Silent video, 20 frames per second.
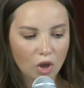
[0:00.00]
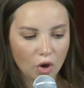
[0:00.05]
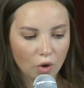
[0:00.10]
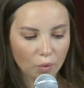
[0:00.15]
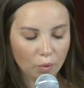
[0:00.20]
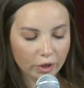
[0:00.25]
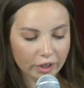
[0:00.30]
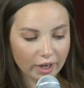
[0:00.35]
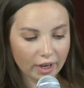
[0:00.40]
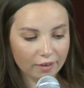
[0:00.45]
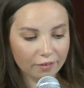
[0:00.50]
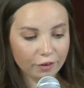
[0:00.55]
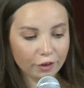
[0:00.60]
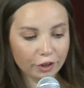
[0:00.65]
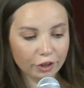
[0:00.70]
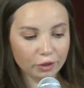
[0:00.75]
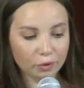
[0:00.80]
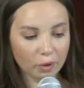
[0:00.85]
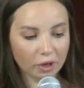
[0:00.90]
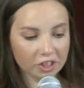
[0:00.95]
Whatever
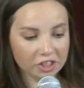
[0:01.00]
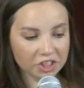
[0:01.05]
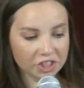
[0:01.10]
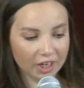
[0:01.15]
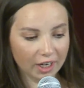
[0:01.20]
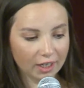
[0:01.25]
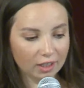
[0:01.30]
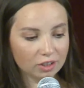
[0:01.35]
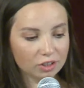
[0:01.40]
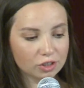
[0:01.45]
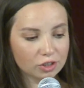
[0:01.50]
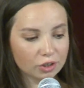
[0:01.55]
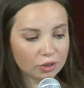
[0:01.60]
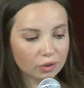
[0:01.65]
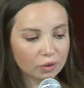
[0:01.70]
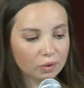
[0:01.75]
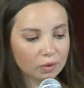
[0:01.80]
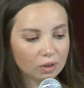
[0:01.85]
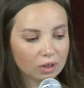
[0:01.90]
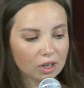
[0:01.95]
you are chained
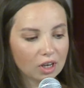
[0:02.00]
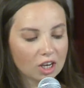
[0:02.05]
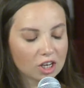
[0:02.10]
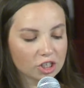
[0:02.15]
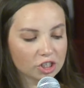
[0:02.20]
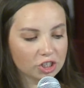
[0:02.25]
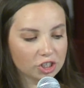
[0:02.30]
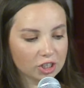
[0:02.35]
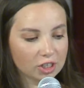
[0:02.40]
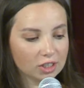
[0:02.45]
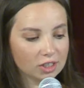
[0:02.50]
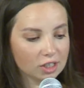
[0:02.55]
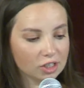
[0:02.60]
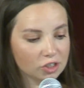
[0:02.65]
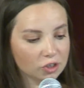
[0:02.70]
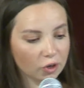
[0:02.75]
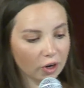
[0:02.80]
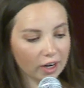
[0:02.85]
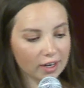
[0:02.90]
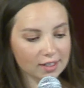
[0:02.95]
to, Jesus
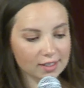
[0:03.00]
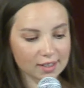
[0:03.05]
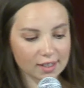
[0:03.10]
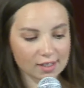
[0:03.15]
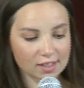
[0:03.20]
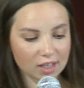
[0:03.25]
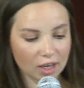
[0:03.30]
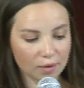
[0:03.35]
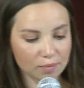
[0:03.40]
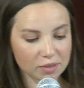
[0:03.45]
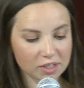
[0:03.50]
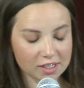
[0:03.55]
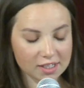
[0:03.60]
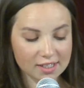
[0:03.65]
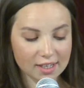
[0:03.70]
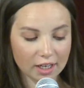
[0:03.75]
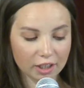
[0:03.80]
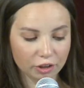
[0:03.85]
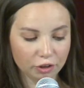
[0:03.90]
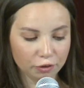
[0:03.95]
Christ has come to
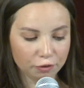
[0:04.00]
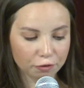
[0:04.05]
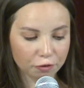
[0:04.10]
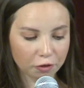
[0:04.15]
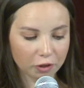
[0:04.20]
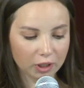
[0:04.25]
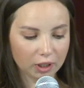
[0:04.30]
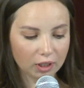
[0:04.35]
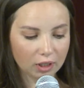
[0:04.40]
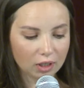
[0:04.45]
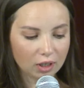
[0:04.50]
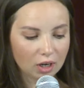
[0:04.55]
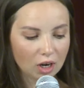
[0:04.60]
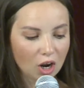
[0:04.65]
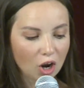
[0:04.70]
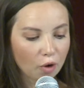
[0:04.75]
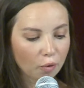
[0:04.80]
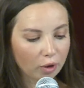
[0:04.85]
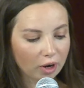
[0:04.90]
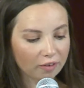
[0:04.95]
set you free.
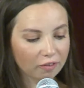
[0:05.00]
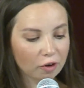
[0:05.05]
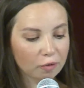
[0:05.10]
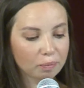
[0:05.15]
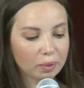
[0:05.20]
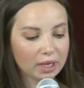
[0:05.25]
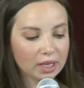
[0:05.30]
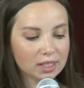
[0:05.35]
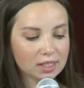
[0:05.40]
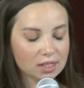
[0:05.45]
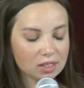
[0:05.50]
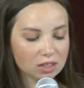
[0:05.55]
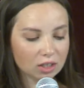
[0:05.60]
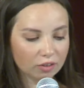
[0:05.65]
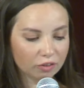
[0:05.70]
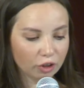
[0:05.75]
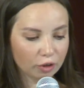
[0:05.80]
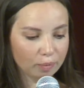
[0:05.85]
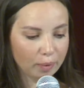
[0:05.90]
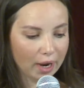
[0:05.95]
Whatever pieces
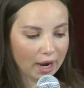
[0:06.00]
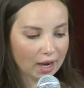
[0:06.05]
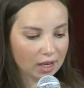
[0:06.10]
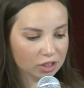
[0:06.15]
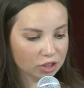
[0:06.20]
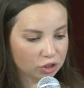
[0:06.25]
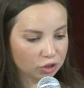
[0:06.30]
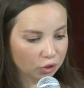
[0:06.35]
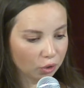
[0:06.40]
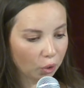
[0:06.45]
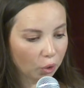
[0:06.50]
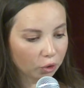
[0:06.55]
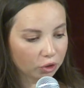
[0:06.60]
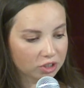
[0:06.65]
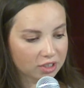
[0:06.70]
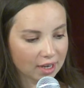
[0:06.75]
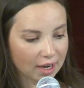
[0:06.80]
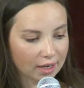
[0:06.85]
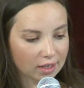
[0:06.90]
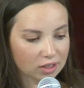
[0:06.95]
of your past you hold
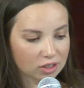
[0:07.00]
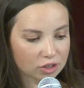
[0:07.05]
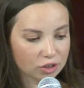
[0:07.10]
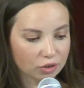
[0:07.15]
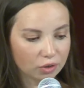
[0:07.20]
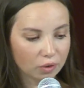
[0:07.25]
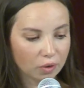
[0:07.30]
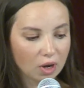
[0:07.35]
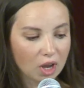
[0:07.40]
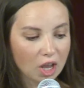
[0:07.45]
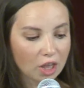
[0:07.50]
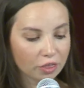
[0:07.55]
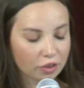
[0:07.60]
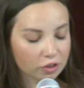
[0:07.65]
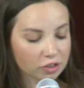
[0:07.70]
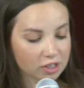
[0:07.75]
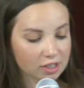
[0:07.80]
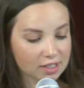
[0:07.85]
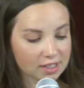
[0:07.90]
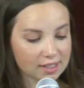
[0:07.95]
tight to,
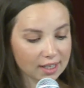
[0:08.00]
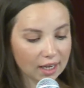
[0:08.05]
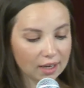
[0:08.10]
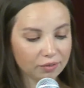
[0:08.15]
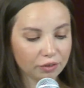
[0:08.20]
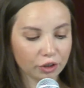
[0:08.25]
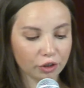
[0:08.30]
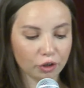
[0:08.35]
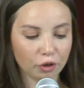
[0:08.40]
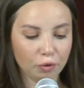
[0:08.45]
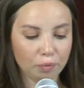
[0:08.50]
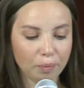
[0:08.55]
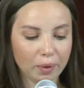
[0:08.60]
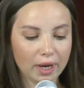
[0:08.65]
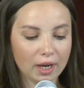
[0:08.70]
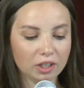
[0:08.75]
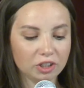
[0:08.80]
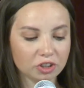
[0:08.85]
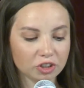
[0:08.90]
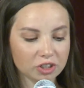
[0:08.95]
there's a Savior who
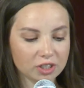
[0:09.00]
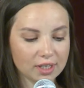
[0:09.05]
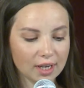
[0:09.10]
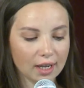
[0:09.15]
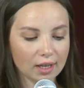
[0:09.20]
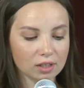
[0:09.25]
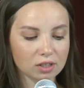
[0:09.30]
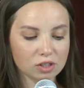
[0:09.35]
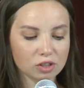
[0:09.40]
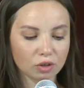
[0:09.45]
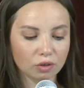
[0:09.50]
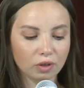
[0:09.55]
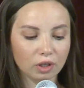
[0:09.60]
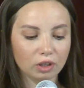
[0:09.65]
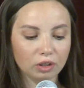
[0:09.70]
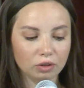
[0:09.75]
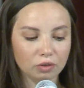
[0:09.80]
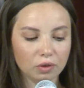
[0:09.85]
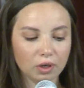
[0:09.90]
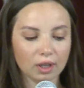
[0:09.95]
paid your debt so
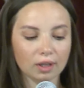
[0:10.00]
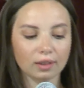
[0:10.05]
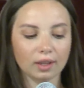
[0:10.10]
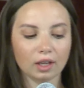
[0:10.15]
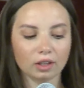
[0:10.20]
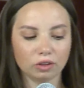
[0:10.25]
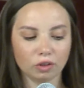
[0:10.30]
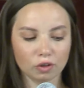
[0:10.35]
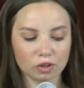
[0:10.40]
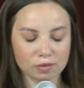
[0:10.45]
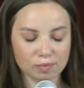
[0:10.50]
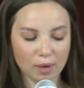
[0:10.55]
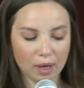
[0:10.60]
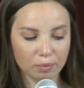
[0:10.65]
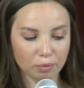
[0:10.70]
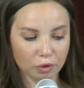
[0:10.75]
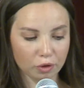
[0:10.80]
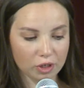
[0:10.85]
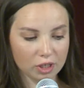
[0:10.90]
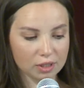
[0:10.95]
that you can let those
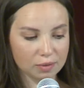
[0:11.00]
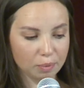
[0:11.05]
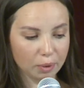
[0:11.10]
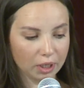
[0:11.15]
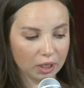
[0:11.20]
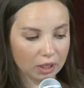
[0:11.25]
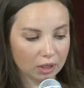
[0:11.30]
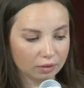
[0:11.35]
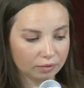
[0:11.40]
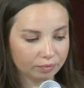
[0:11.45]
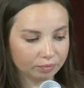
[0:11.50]
memories be.